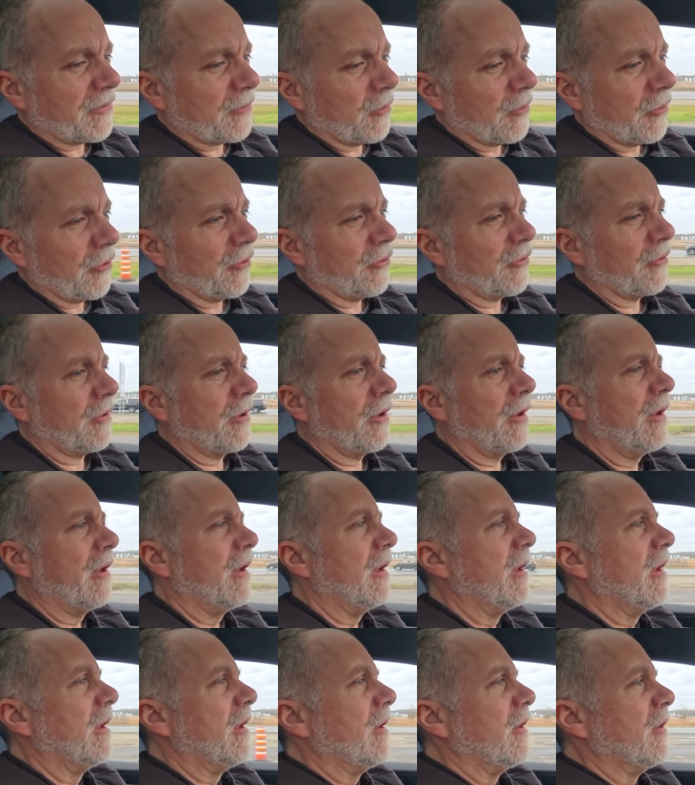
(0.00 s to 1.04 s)
We're
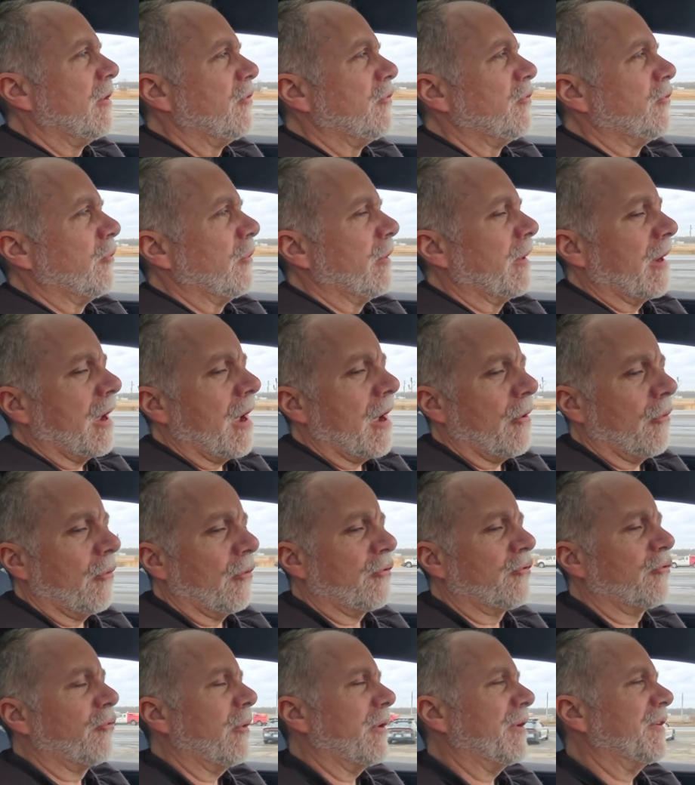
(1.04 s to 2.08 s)
doing
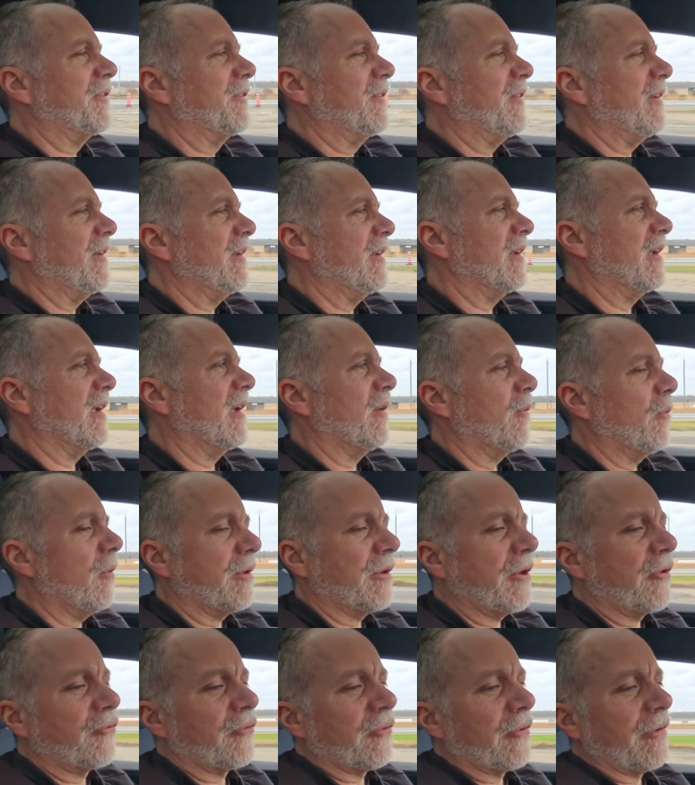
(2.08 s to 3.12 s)
our trusty
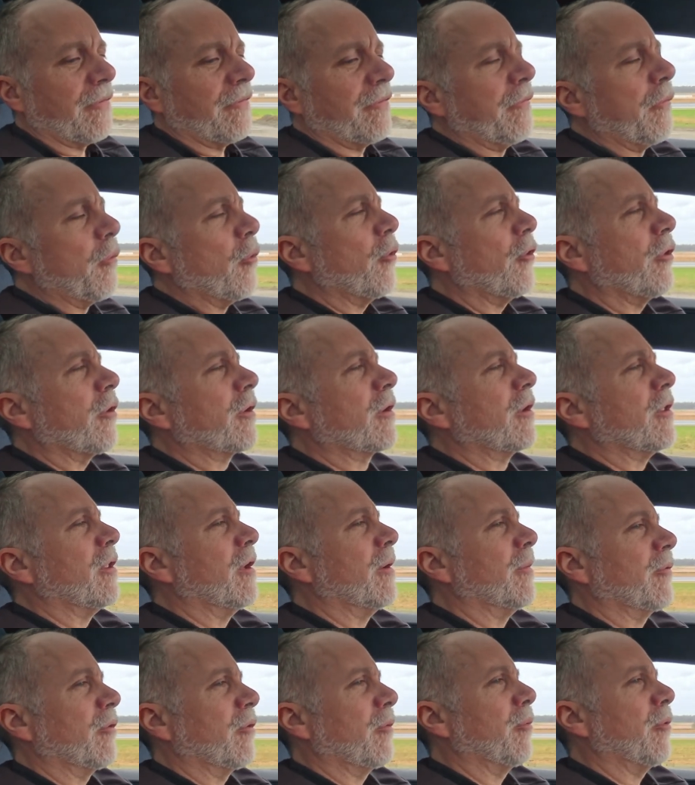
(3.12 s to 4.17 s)
104
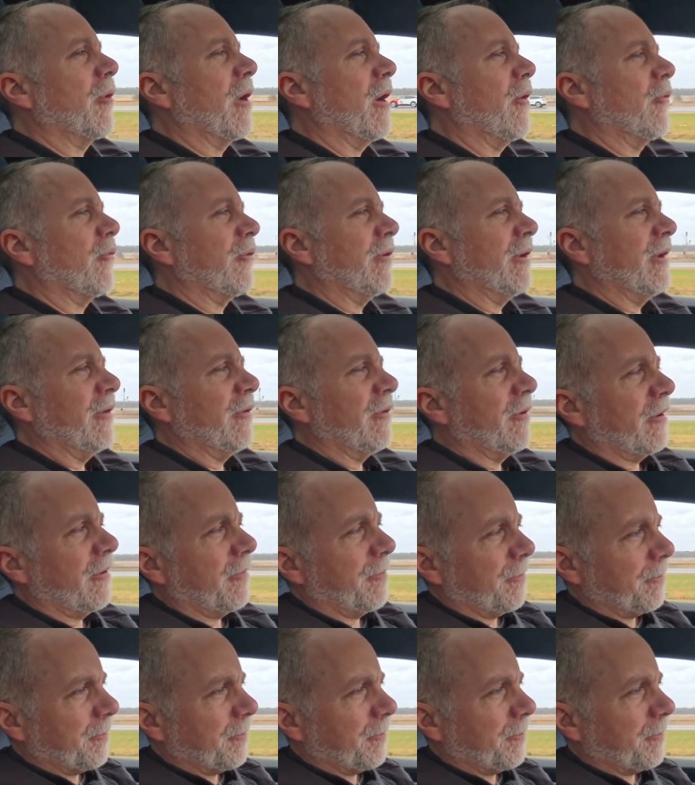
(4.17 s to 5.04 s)
kilometer per hour here.